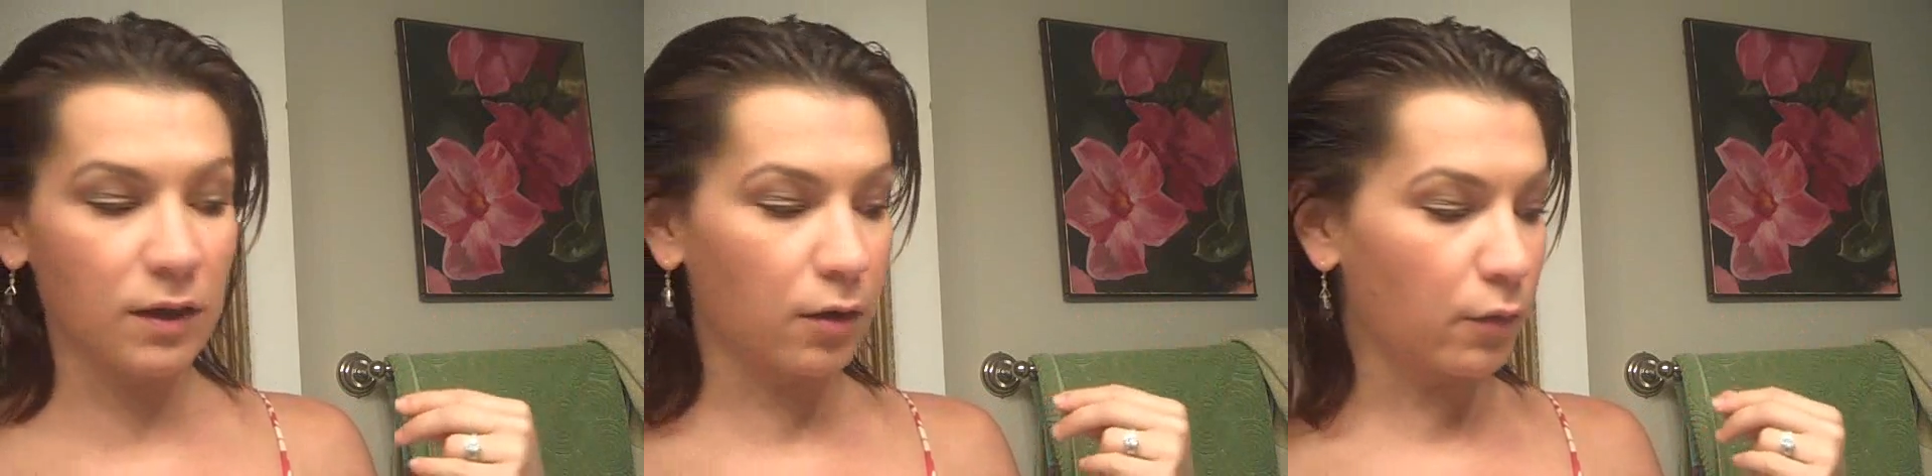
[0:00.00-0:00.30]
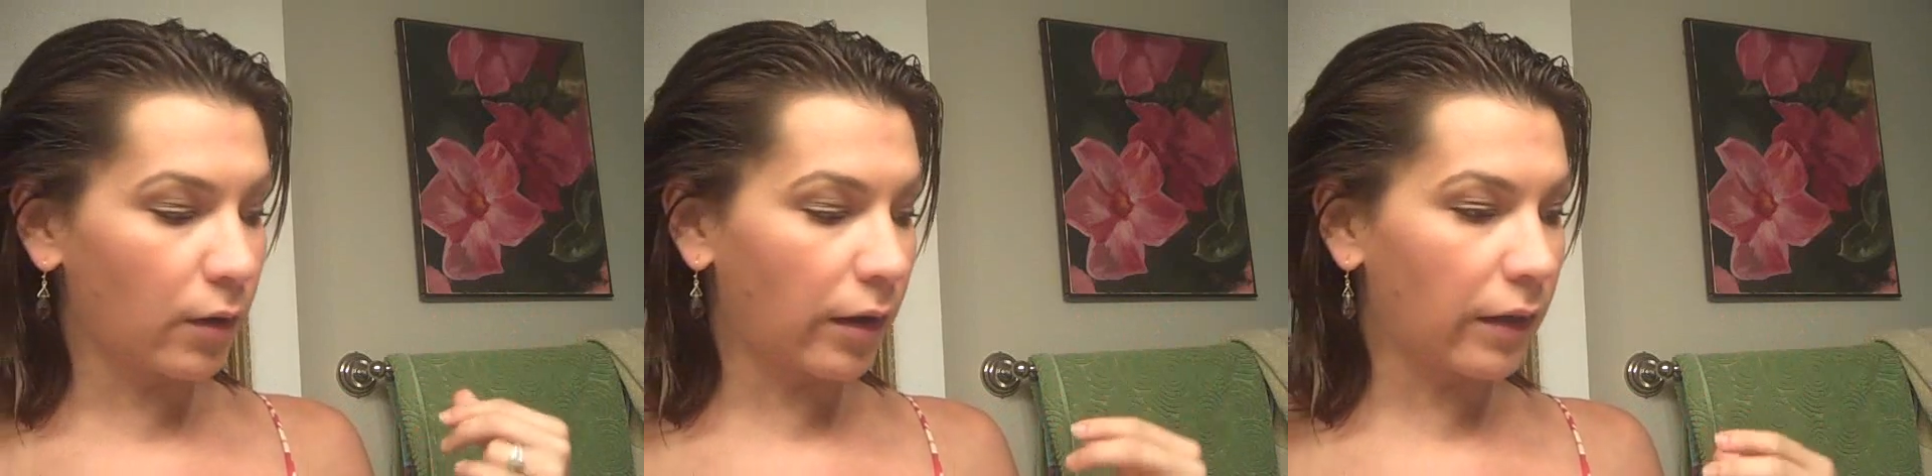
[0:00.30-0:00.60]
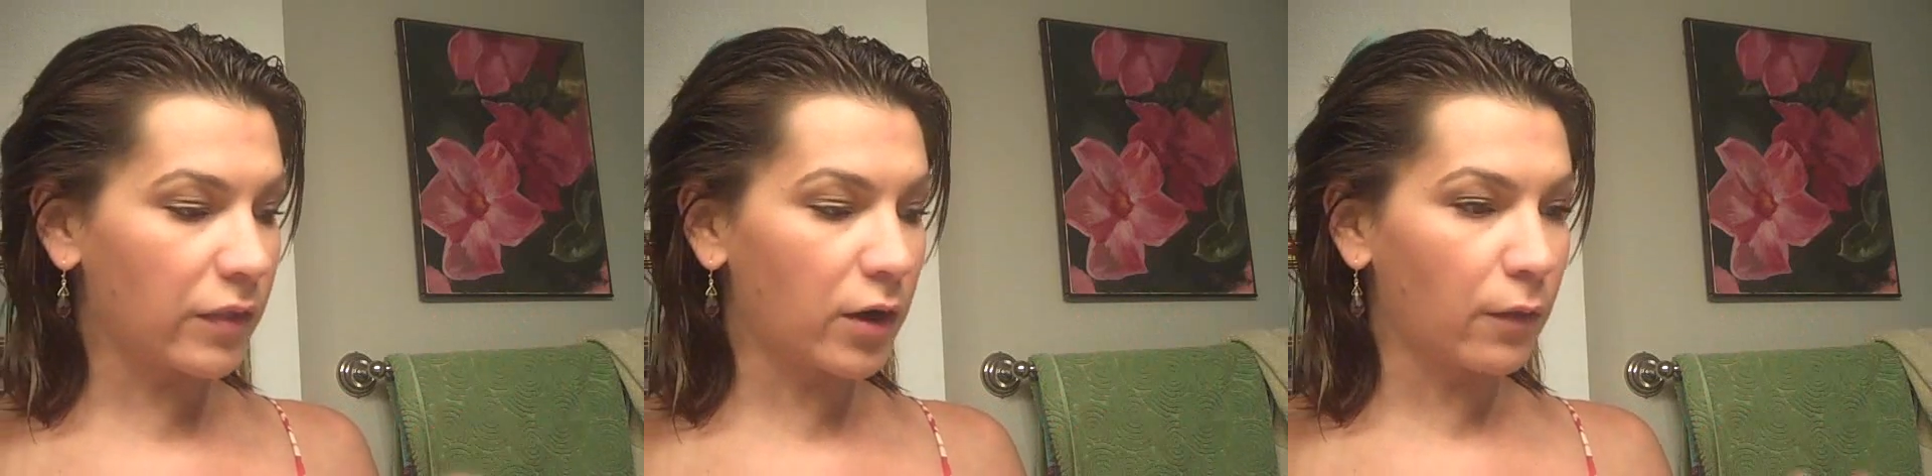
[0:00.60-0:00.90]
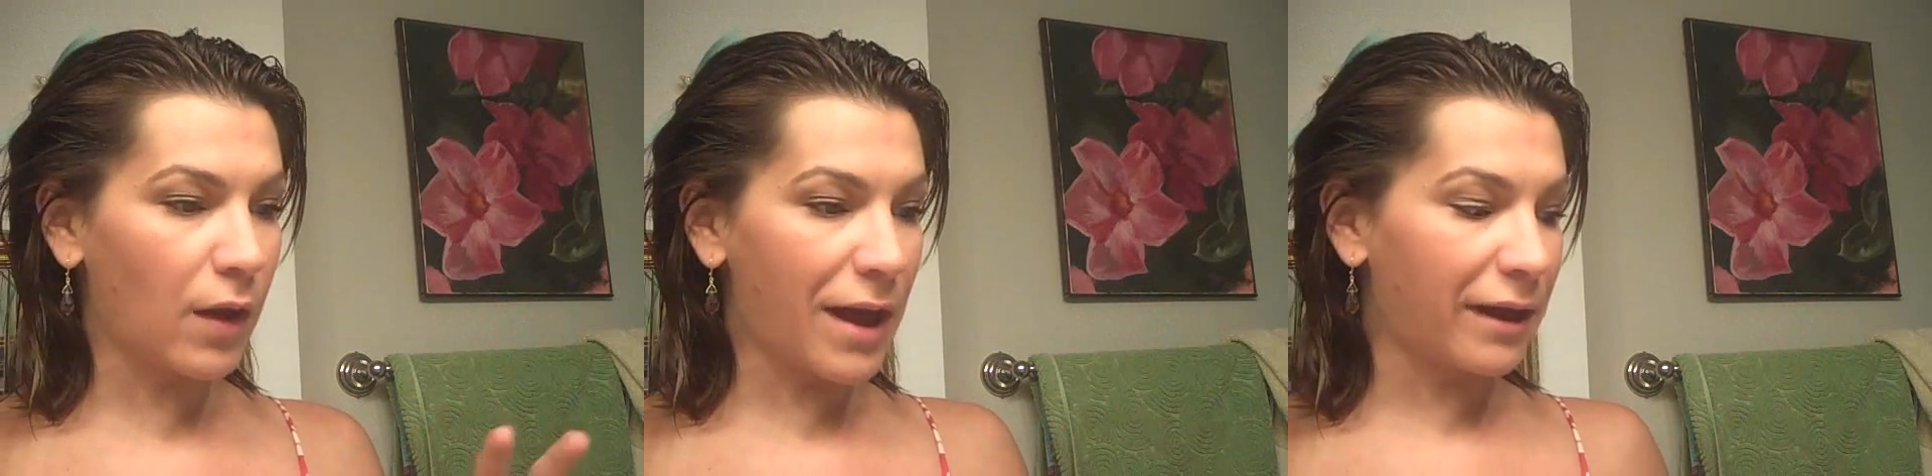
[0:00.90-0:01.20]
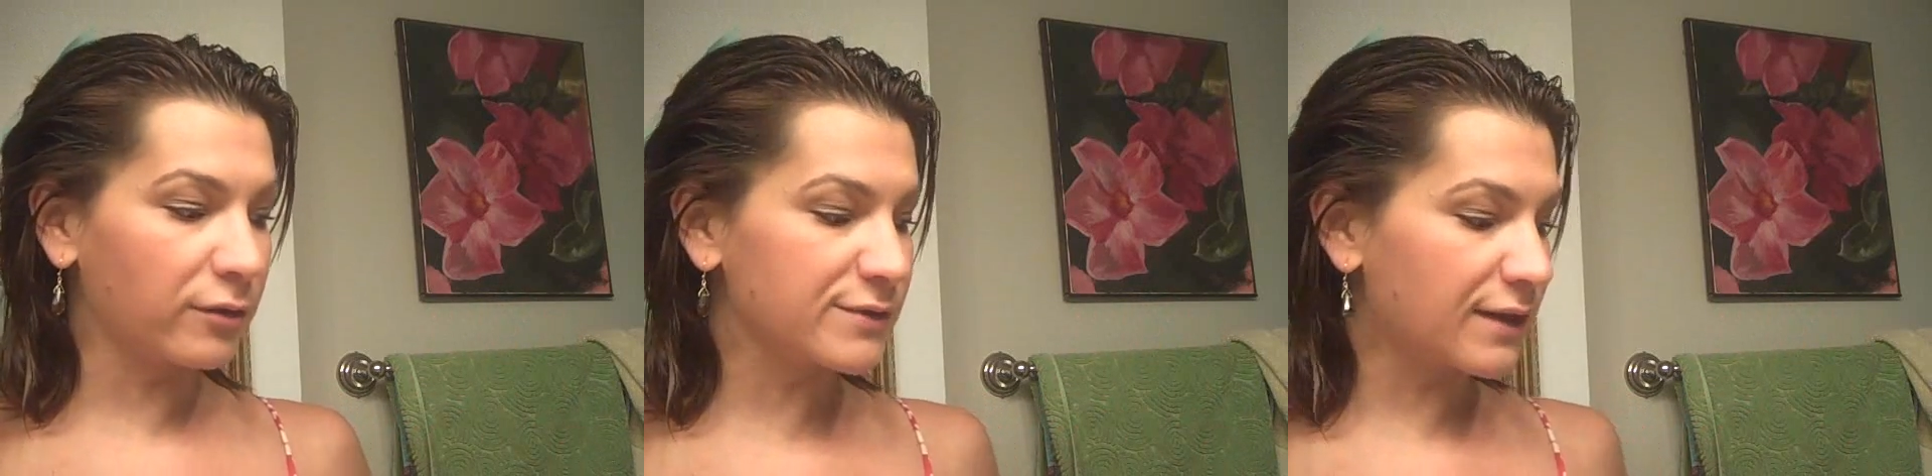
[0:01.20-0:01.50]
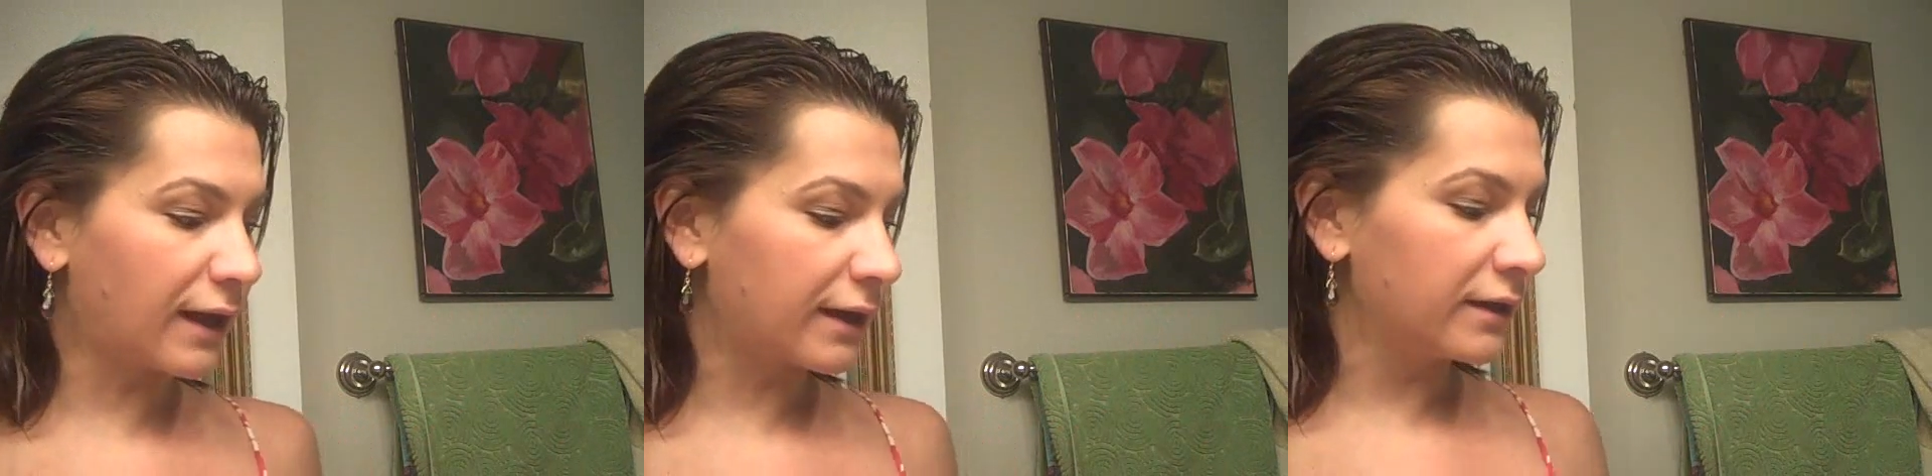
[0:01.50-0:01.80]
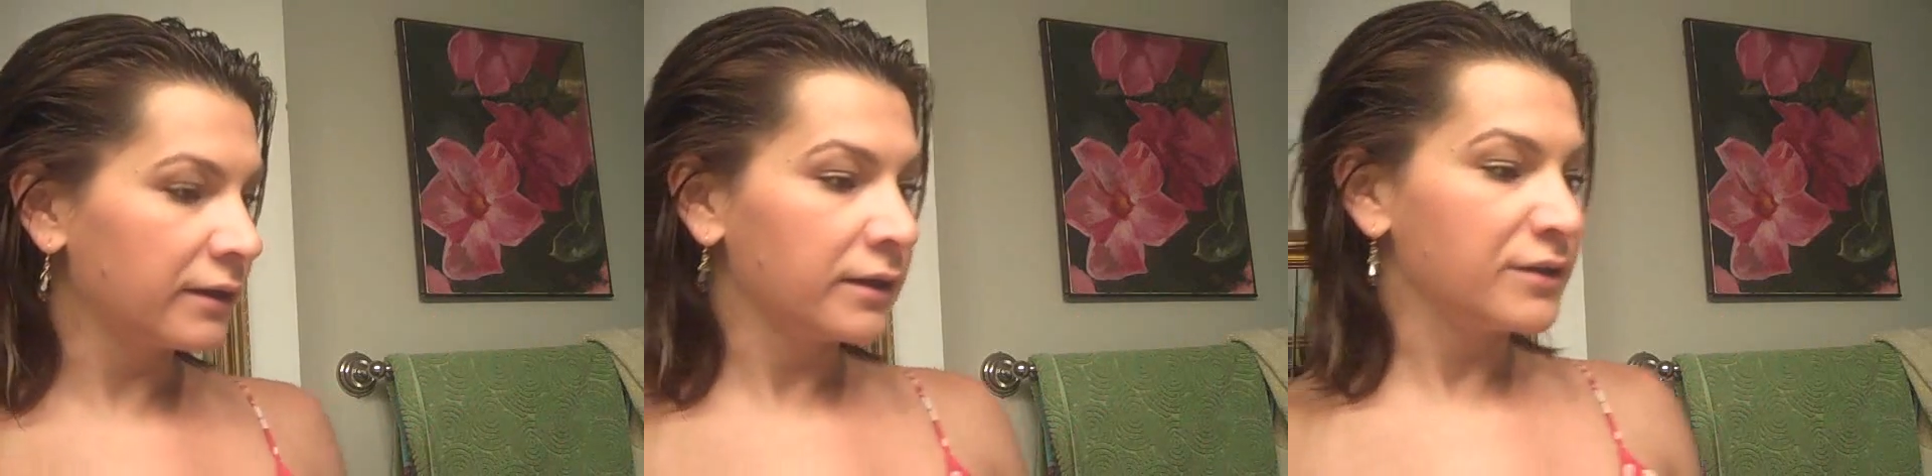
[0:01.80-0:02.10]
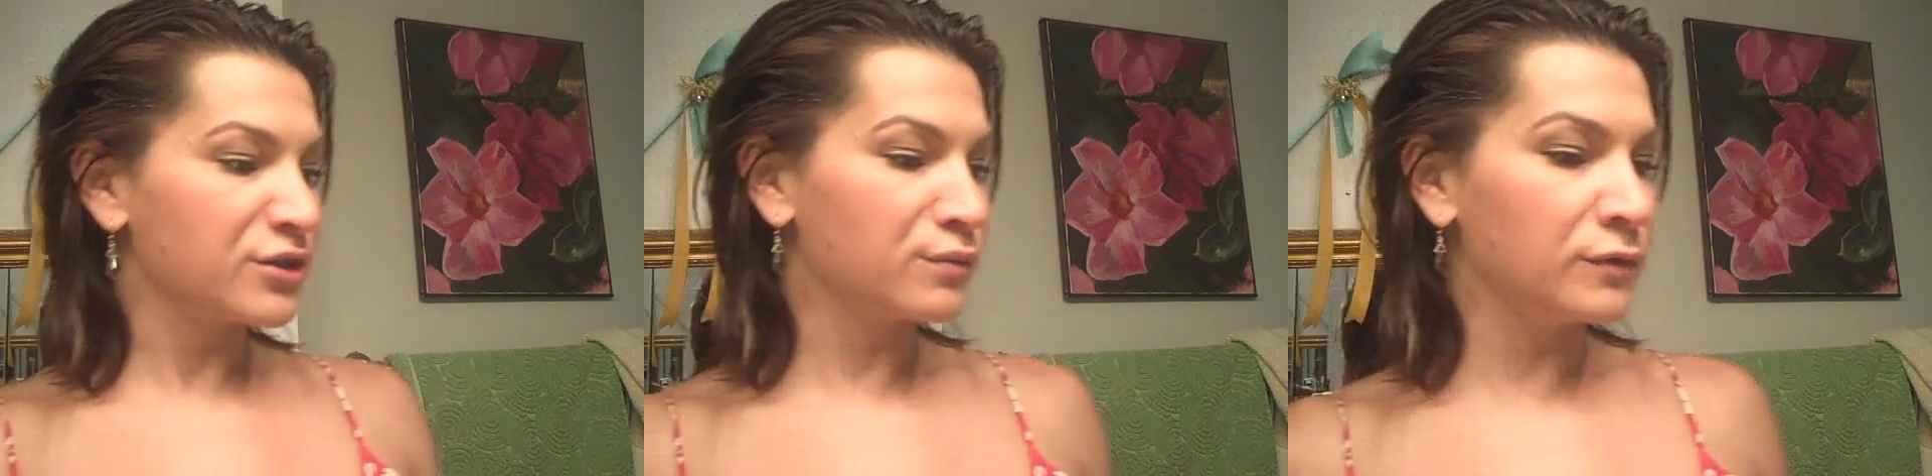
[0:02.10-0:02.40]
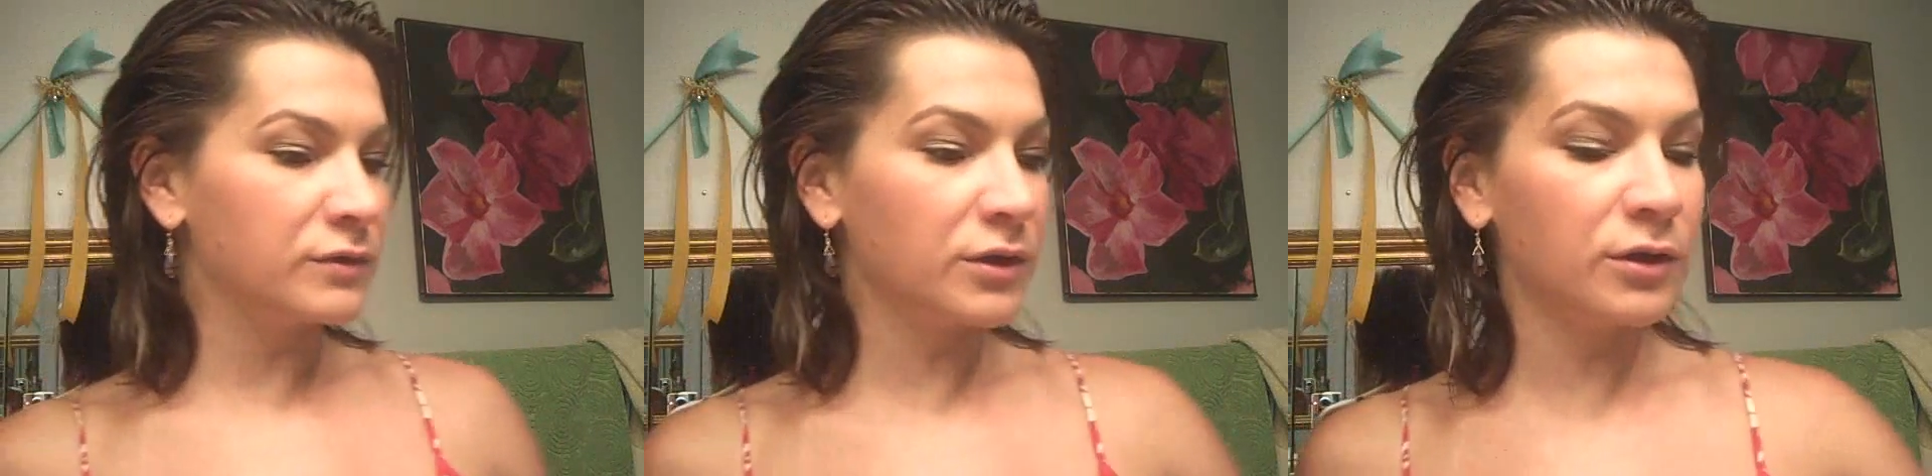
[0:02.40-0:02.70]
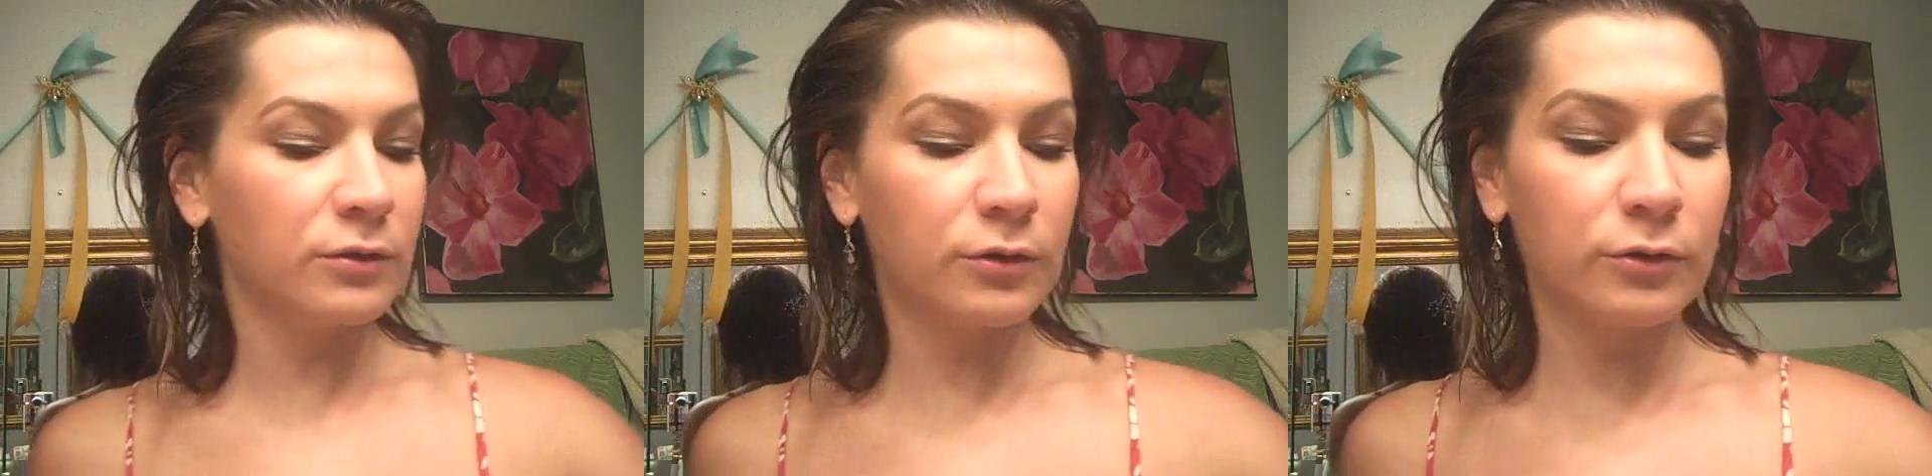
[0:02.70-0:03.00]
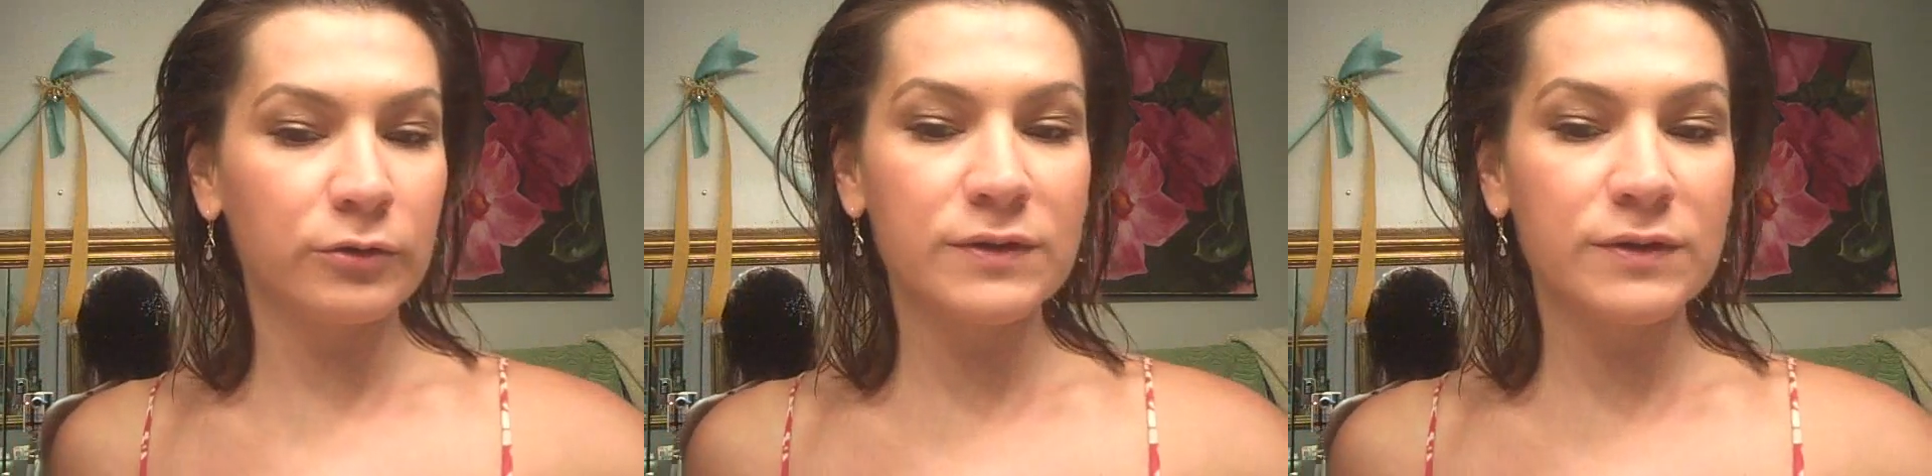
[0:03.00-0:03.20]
And then on the outside, smooths the cuticle.